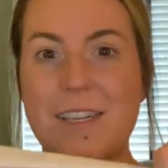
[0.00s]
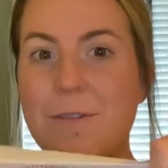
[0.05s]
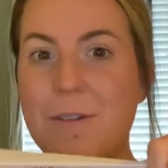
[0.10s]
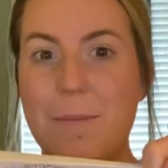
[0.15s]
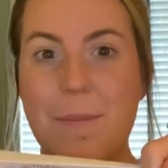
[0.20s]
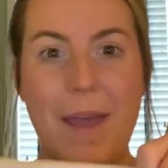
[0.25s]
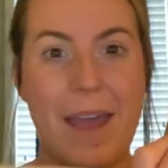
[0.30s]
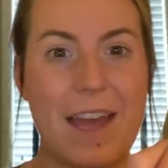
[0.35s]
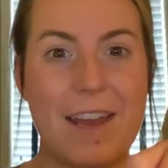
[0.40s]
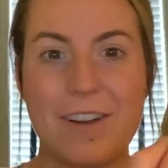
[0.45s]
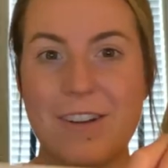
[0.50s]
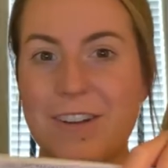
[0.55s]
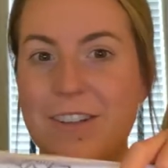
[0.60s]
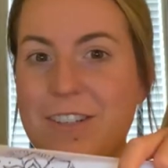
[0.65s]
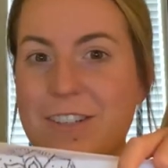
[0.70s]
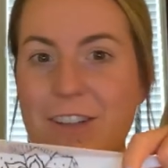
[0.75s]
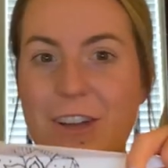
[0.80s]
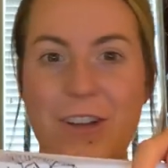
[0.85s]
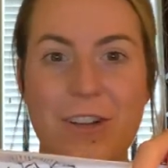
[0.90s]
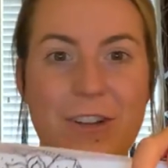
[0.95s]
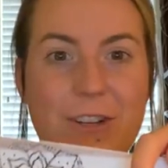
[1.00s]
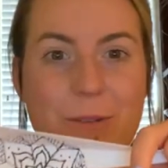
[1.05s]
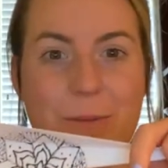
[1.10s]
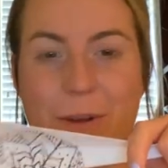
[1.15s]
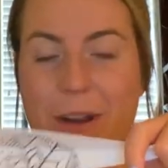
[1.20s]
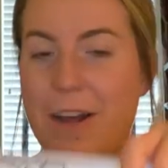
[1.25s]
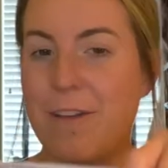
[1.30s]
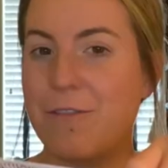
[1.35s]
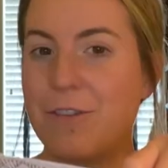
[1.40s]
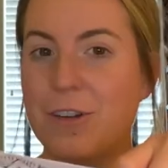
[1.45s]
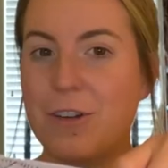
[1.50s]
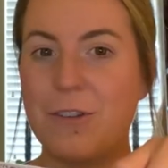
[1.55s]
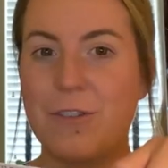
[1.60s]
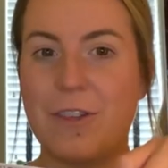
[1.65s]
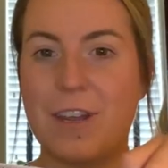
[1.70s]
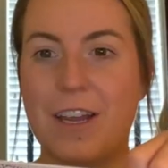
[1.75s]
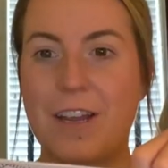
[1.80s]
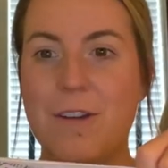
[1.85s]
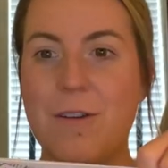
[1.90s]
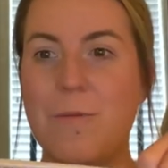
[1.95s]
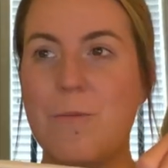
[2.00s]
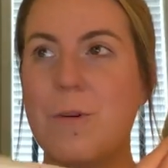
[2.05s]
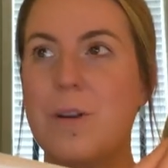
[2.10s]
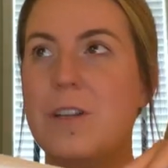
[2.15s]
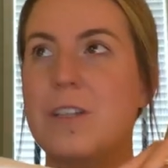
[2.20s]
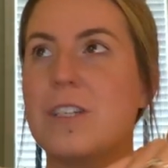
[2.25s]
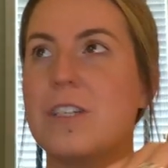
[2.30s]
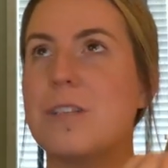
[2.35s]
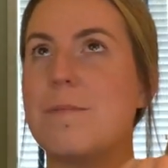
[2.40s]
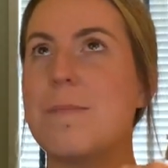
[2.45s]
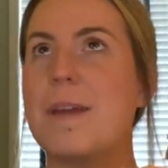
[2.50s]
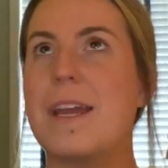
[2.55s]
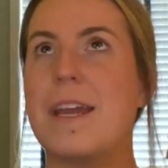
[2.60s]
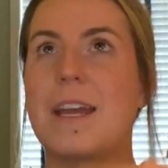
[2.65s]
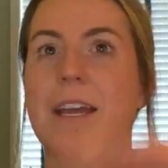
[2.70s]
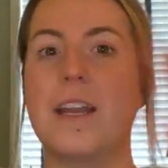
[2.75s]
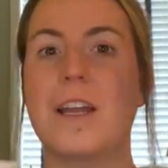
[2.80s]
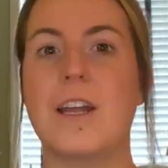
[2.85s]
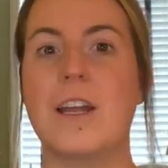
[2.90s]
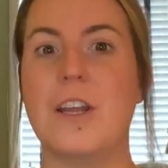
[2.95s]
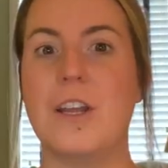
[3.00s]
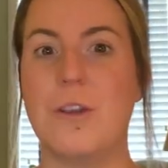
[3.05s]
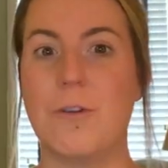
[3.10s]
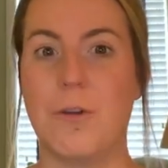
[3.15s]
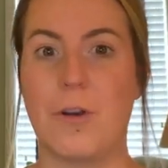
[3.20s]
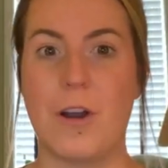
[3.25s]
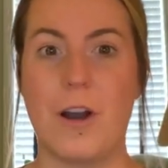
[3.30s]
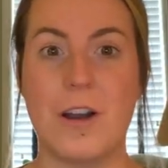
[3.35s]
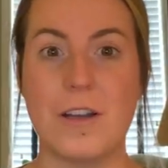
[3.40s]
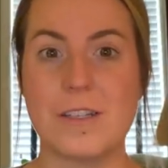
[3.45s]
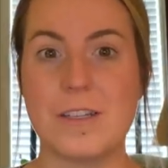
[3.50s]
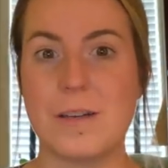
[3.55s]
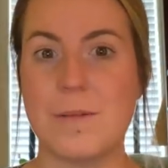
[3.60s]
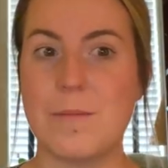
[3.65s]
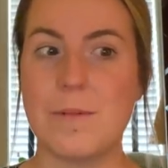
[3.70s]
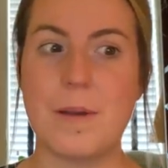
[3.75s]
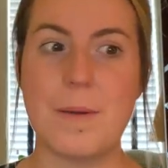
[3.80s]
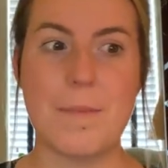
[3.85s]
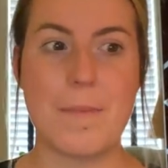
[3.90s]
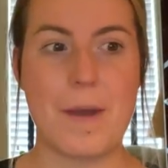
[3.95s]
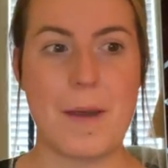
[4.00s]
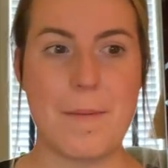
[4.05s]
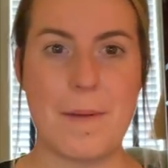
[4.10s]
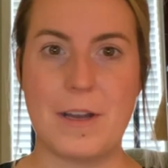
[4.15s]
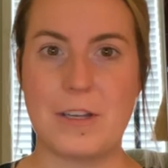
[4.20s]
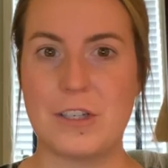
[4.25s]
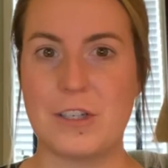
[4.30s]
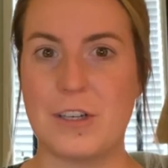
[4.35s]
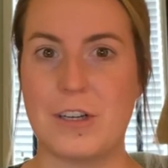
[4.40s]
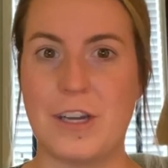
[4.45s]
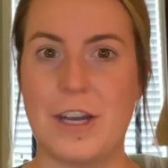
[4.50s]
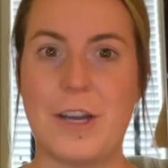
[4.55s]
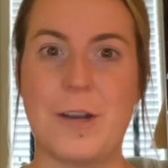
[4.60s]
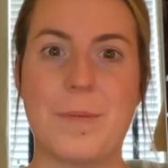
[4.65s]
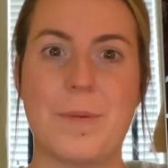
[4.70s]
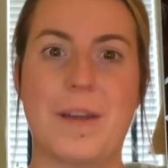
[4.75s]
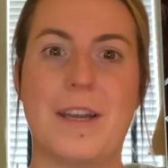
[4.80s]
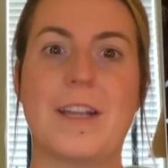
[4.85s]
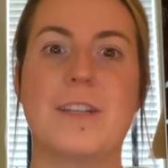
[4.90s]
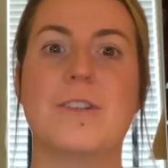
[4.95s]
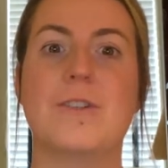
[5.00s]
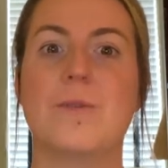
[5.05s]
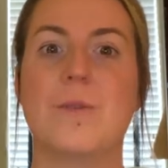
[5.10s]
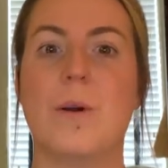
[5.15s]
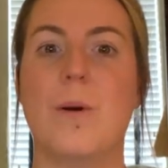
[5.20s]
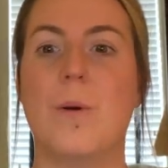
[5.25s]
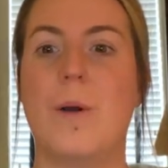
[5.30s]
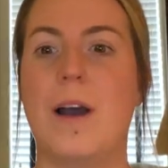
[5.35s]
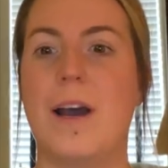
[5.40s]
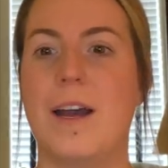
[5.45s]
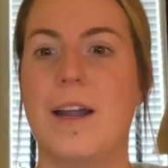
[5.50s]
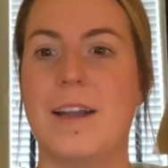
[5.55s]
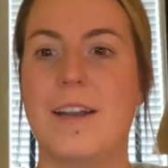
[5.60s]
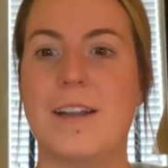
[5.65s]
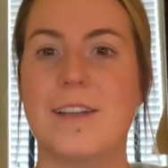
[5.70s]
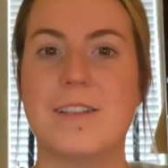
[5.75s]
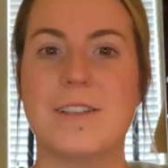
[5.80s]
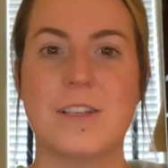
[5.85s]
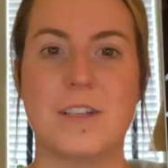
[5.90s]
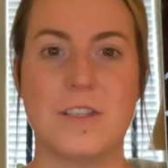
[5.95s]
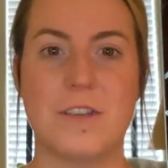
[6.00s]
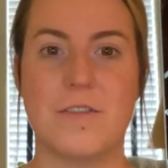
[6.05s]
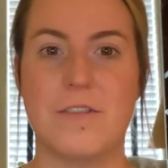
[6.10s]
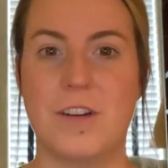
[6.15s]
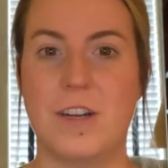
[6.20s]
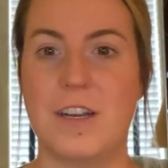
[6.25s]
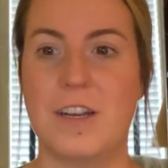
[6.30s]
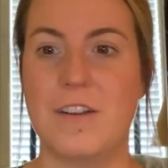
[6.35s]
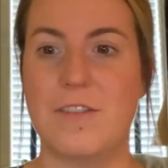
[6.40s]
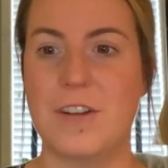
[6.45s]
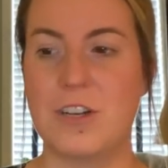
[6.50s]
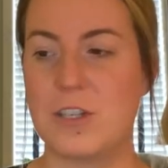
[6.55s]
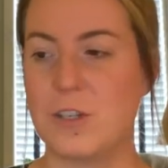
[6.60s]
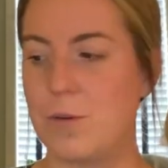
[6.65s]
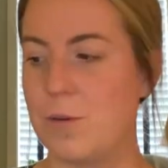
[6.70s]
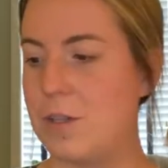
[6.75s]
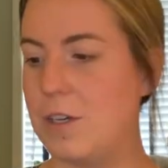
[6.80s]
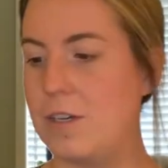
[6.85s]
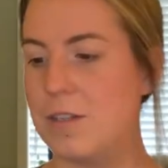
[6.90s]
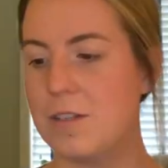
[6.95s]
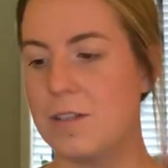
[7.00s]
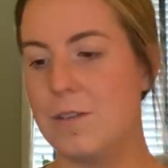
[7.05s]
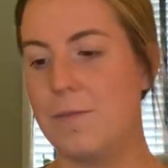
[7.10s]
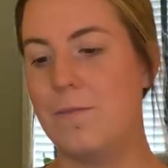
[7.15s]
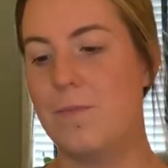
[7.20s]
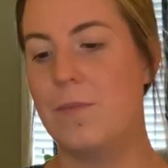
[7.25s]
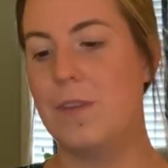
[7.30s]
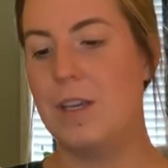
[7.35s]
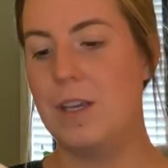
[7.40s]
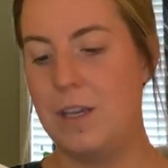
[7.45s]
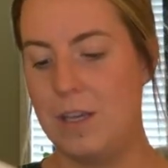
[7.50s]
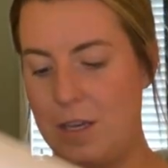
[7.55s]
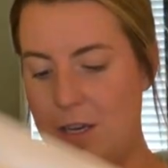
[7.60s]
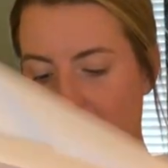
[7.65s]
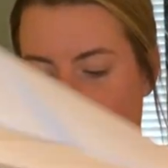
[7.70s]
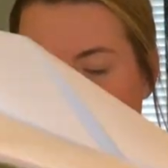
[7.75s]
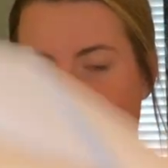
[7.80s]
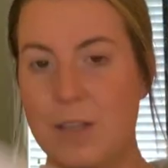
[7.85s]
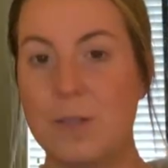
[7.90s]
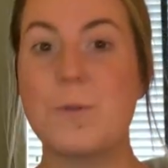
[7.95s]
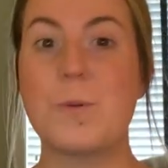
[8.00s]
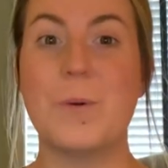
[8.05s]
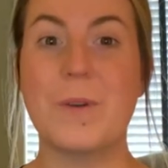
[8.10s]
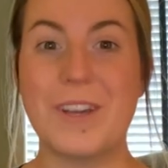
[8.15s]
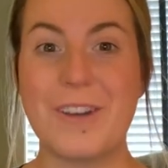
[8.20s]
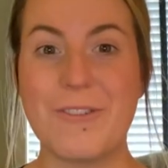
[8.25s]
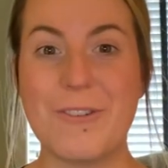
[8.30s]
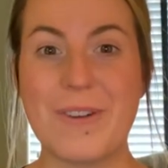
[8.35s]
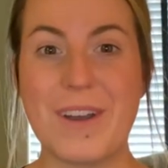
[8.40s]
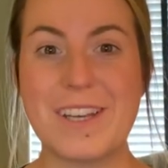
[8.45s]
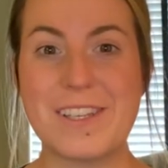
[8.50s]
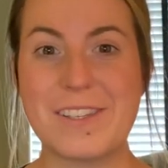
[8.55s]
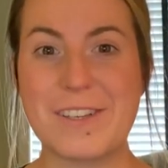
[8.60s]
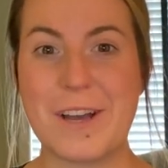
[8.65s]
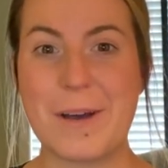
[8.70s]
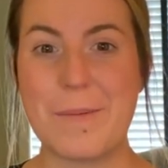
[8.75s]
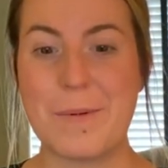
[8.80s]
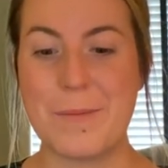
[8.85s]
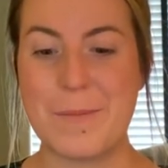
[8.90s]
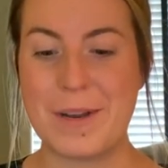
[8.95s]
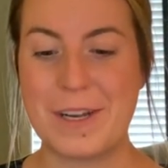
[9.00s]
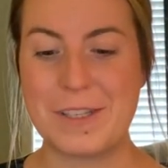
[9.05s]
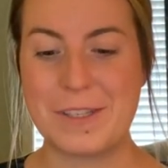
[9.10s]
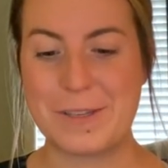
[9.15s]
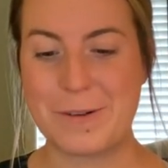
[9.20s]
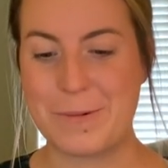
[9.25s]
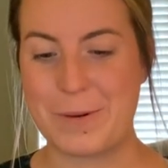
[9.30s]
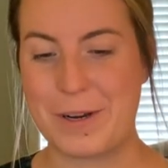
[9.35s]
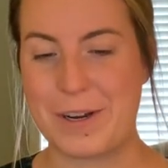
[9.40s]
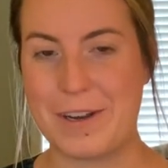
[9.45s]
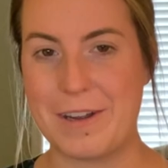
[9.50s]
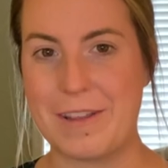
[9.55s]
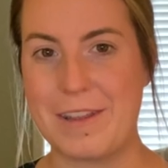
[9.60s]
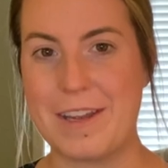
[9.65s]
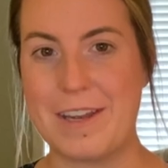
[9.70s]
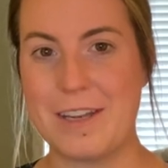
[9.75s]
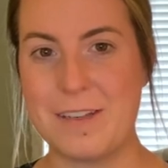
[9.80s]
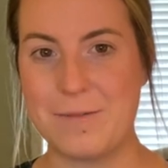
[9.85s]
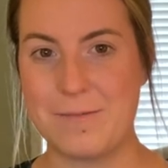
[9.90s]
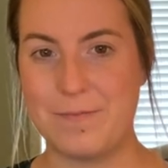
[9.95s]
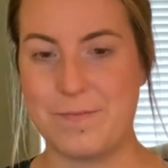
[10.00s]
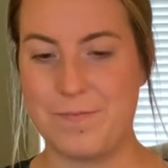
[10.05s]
with patterns, colors, whatever you think would just make it your awesome imaginary airplane to go on such a fun adventure with us. So we'll give you guys a couple minutes to work on that.